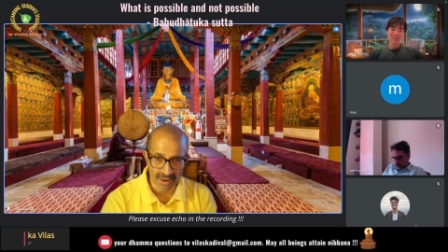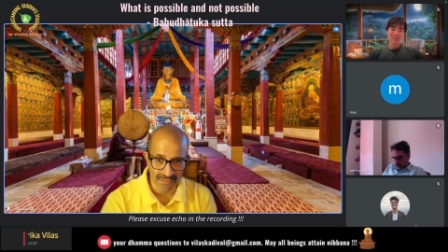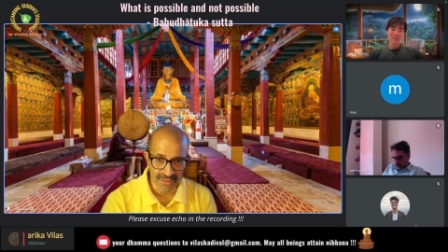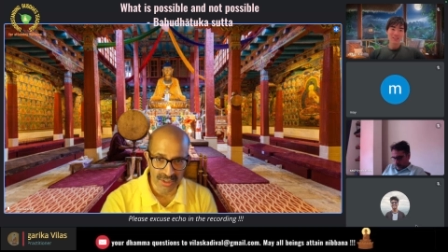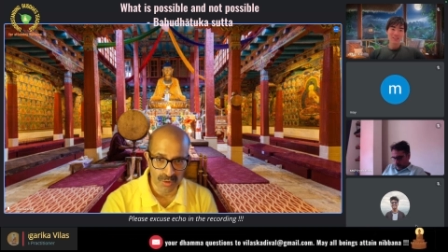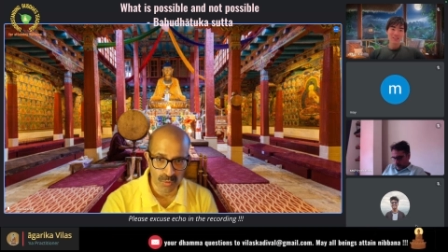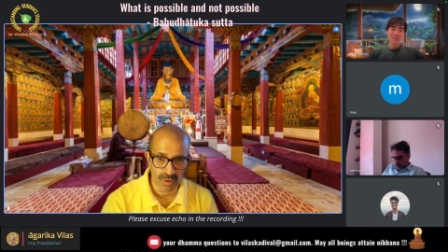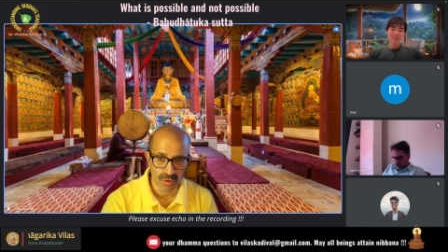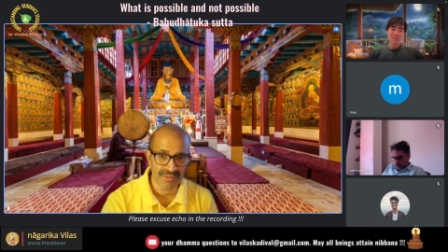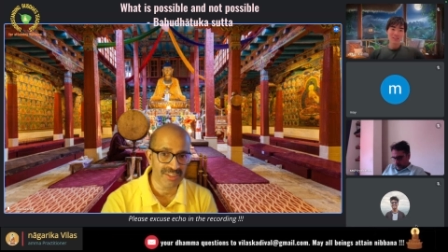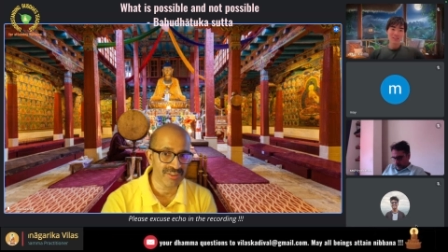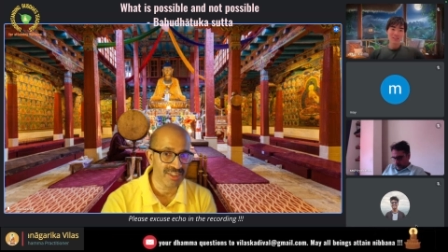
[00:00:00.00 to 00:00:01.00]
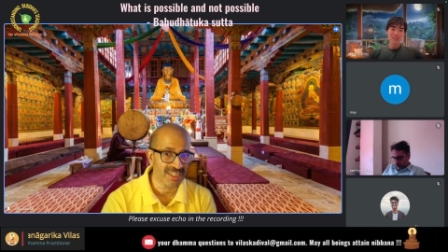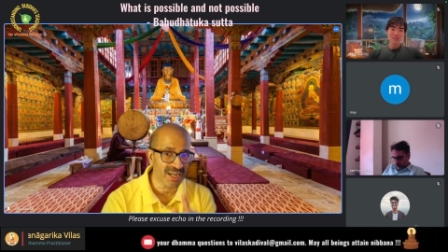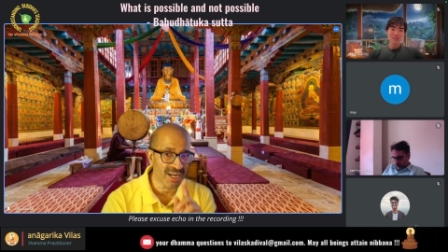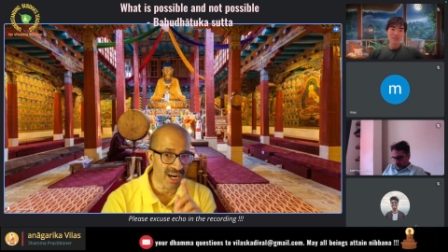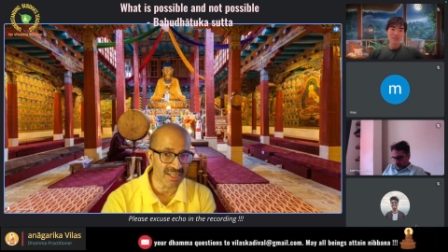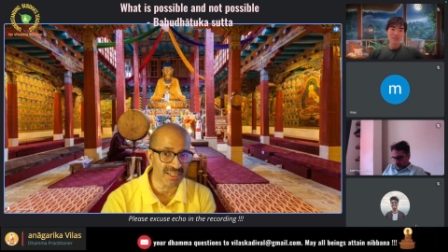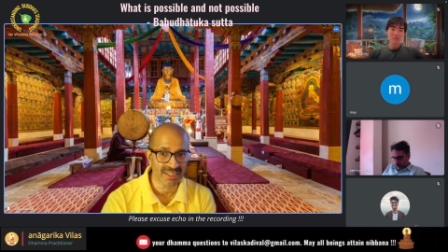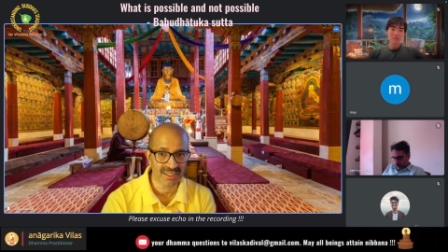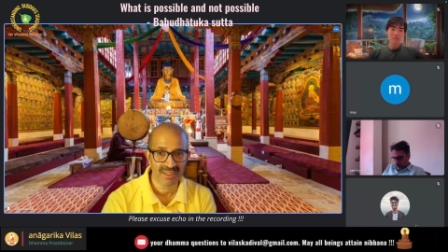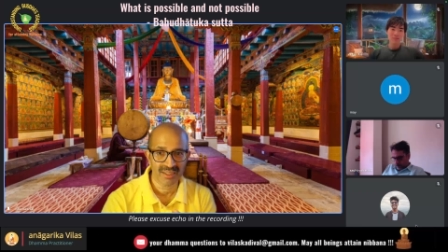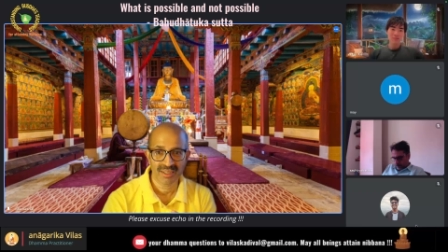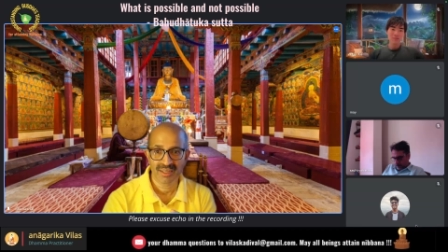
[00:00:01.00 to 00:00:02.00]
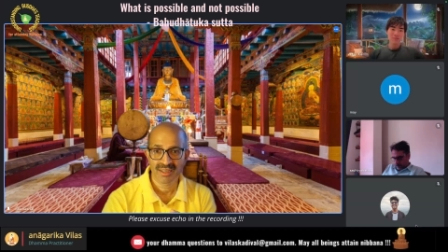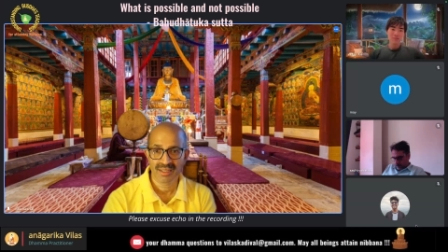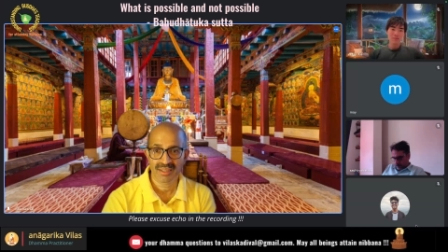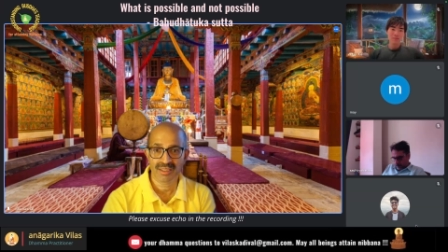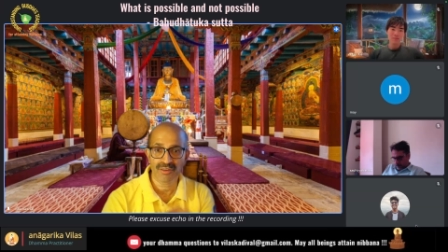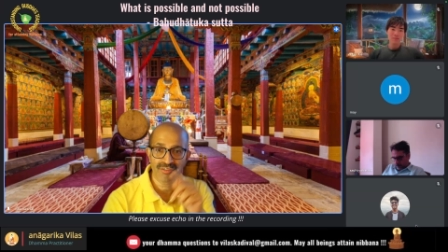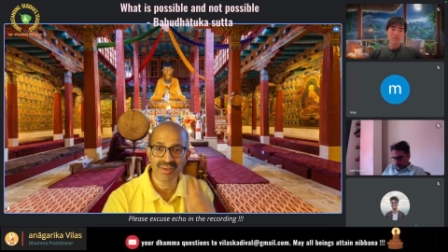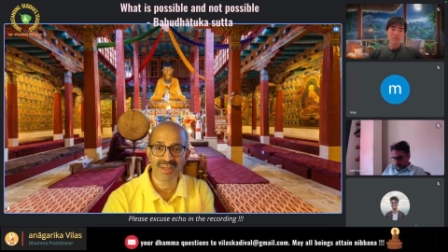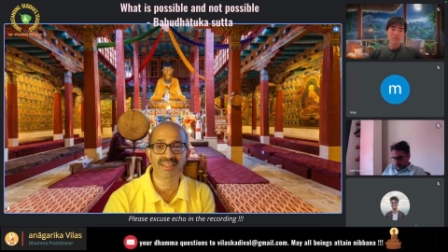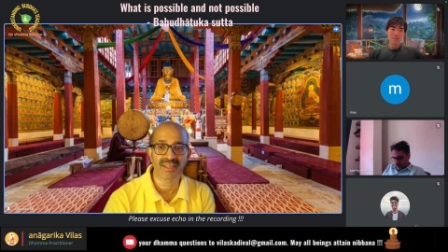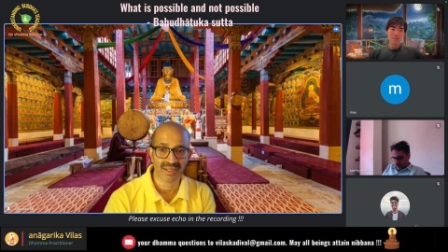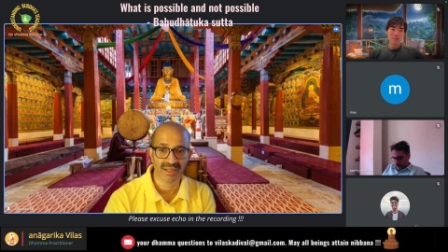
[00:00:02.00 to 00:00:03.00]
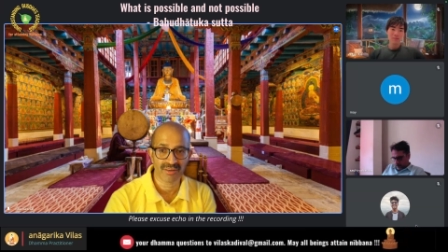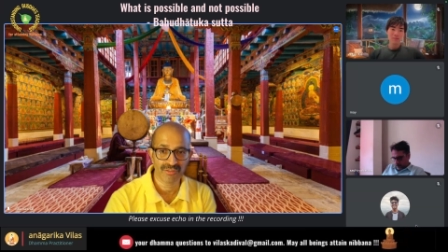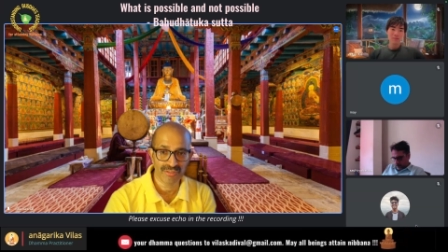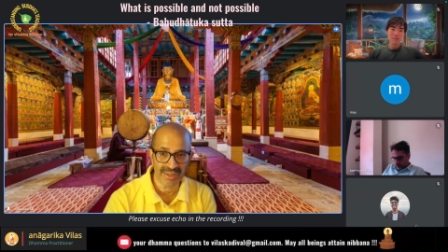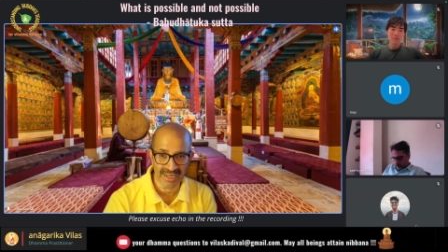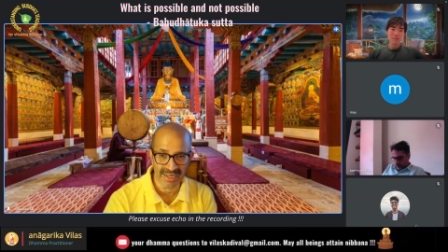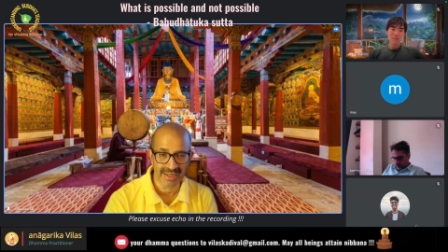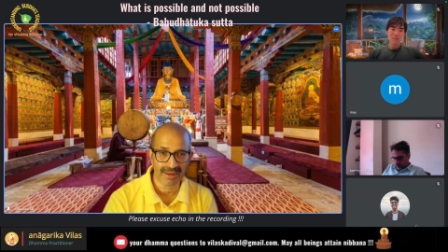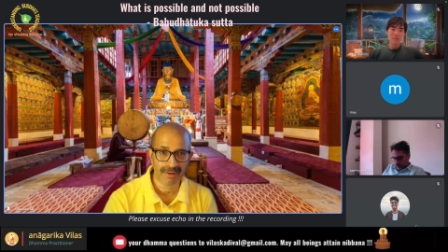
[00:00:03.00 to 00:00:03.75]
of the tools which will cut the Vedana, feeling.